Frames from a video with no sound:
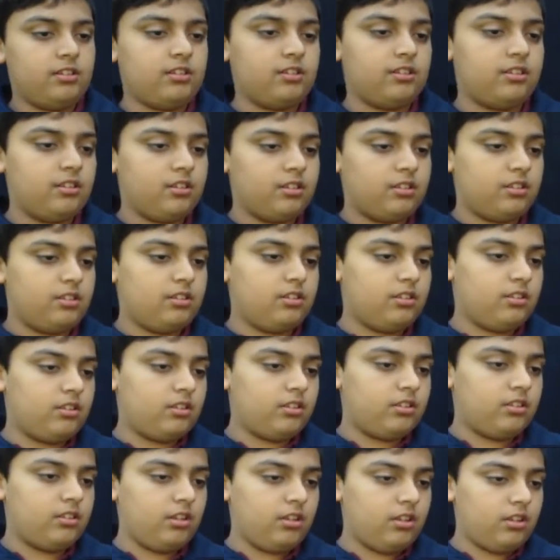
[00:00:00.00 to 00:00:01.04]

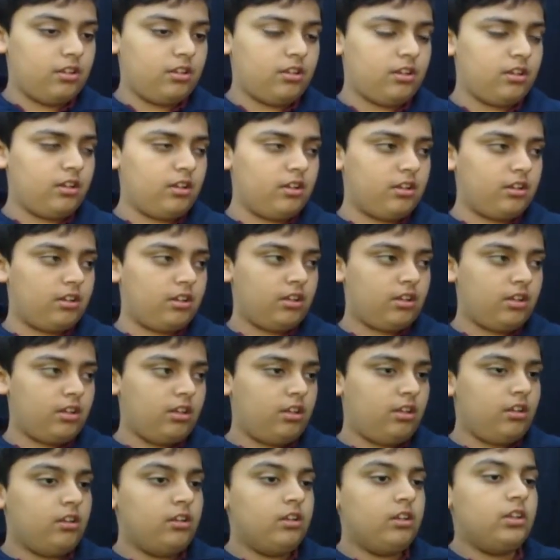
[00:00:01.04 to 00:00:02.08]

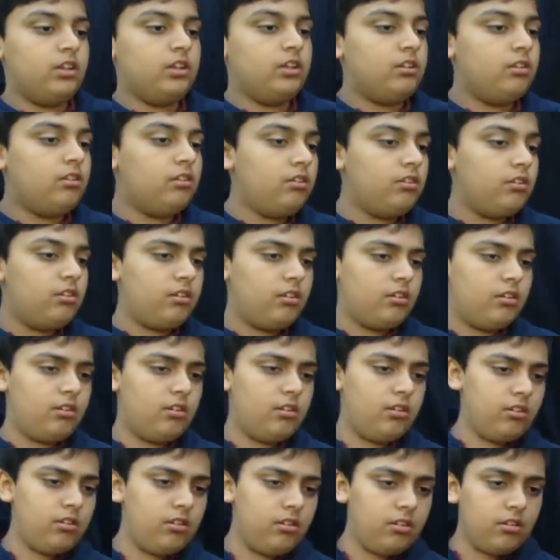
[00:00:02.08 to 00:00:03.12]

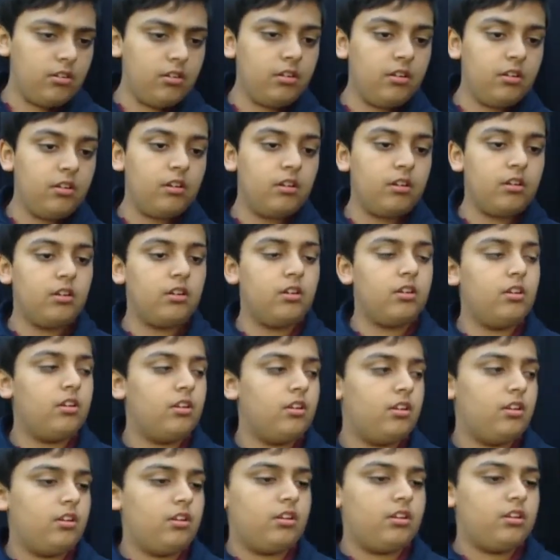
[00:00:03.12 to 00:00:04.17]

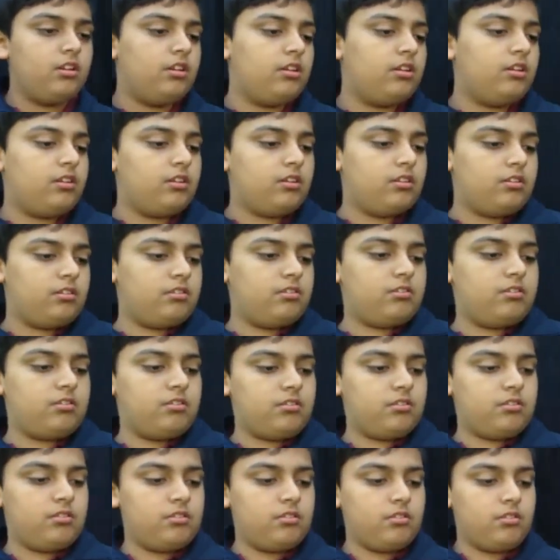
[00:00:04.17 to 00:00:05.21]

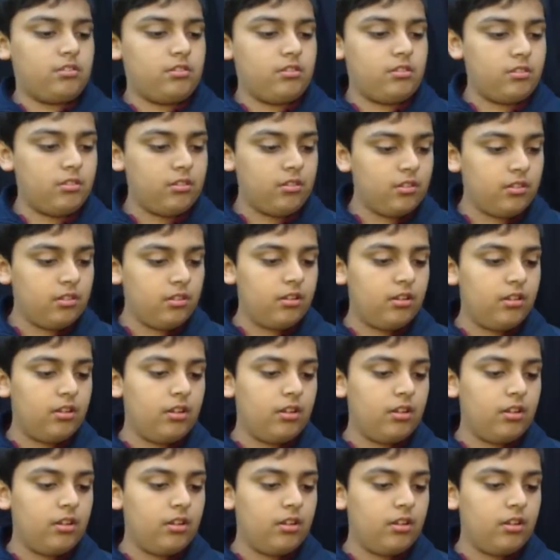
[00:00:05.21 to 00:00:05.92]
(not speaking)